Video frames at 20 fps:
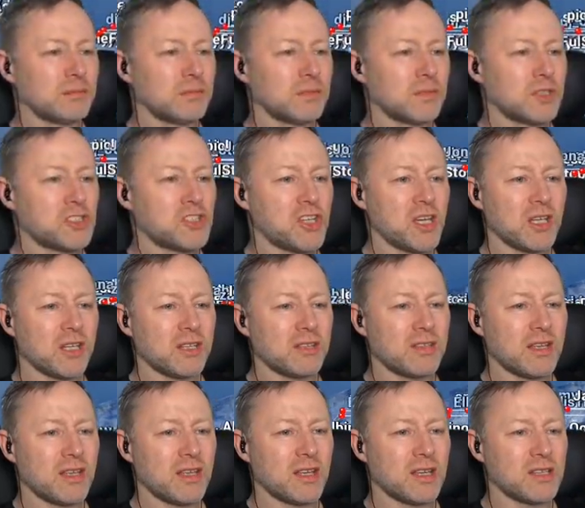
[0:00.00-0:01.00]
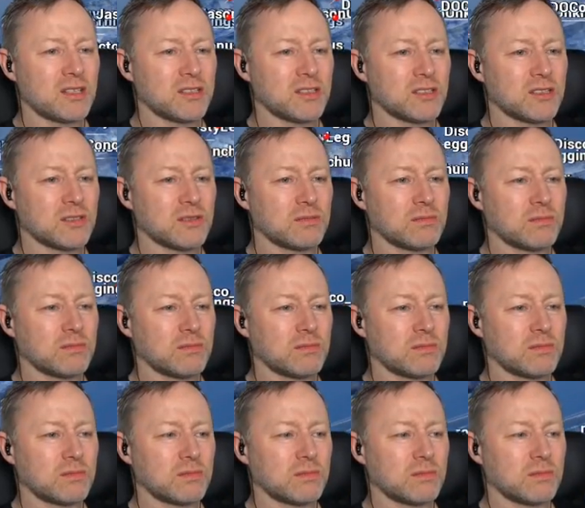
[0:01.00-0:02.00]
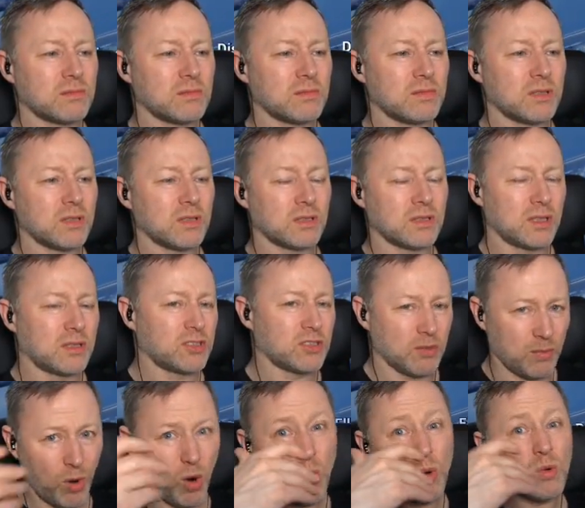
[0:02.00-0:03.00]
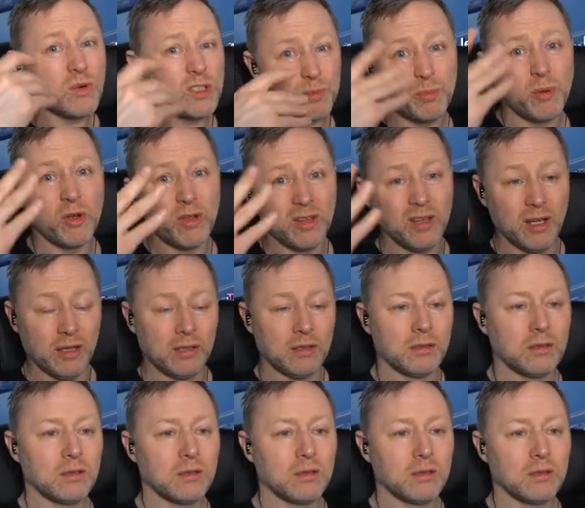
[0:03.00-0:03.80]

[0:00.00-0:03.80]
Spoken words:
the jelly thing gets... some holes put in it.